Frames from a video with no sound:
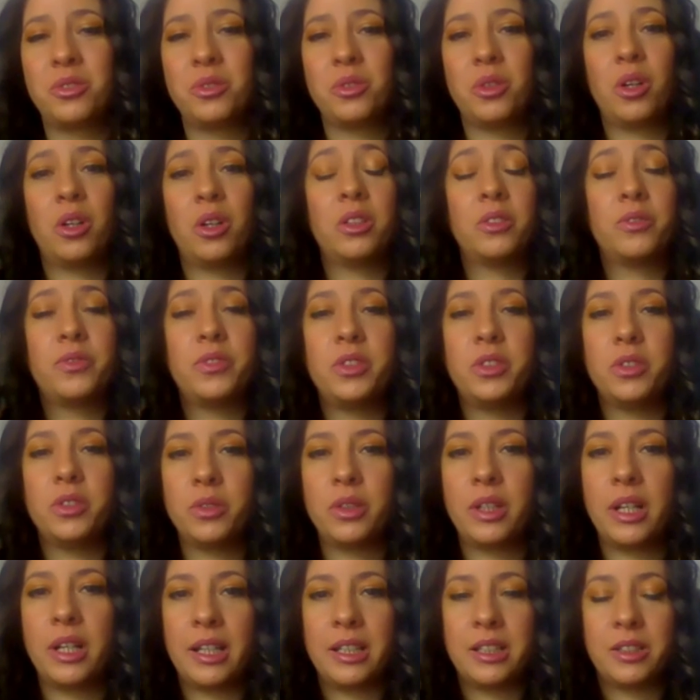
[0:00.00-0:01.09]
to all of
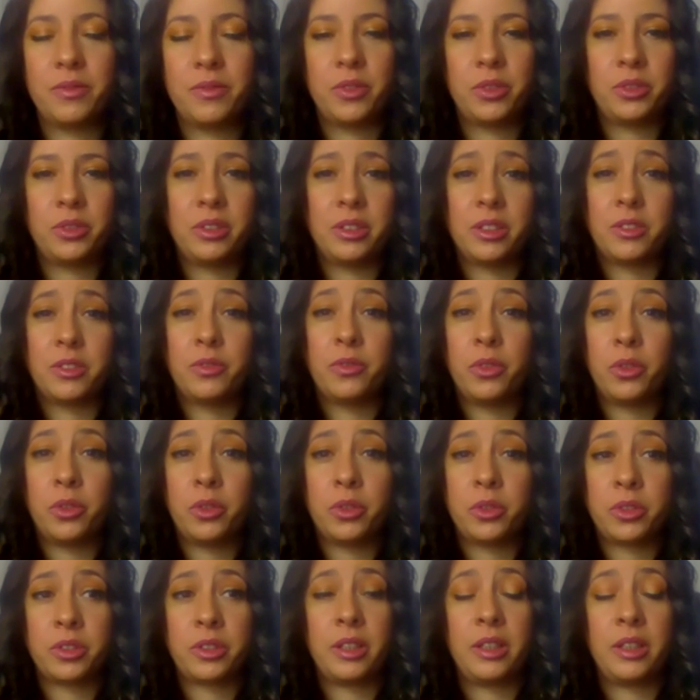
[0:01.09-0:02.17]
you guys for this
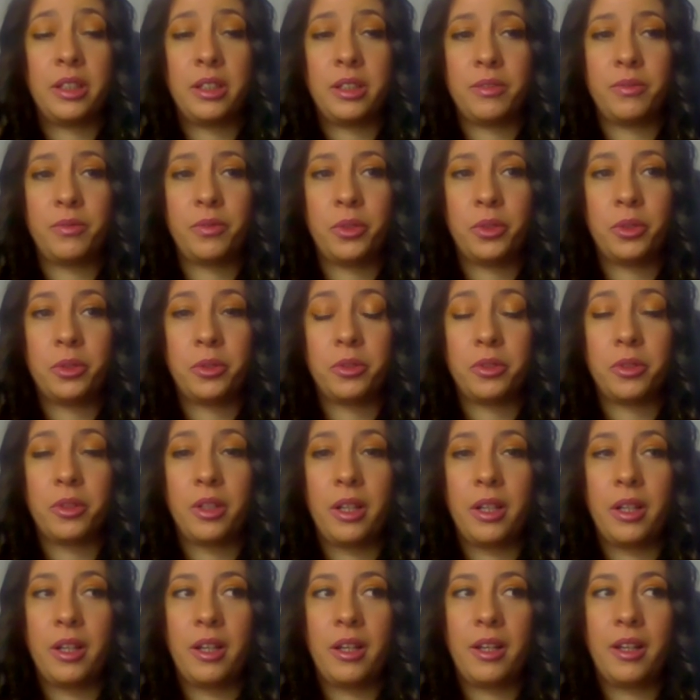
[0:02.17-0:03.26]
course and for
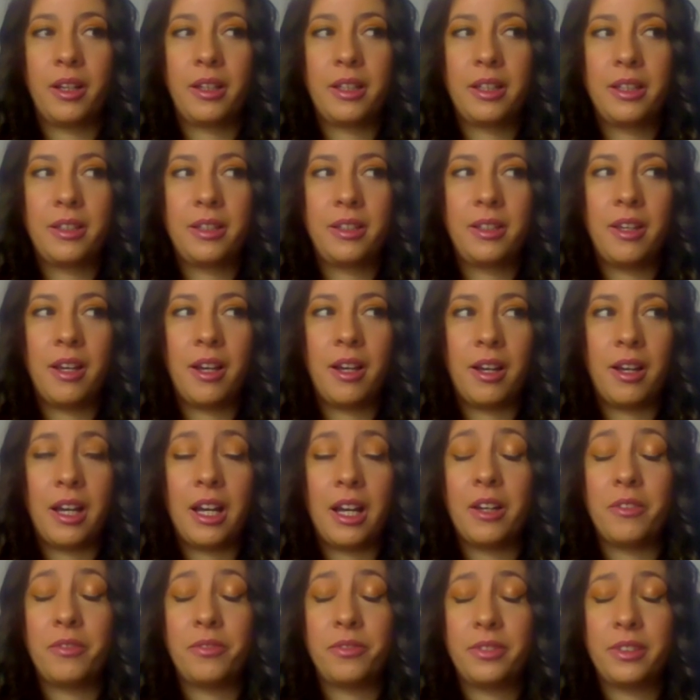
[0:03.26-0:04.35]
uh,
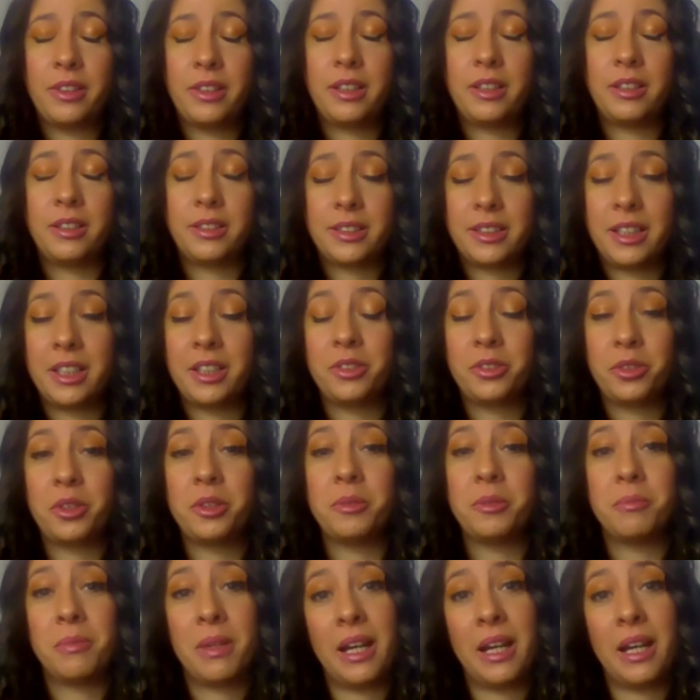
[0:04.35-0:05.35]
have El Centro in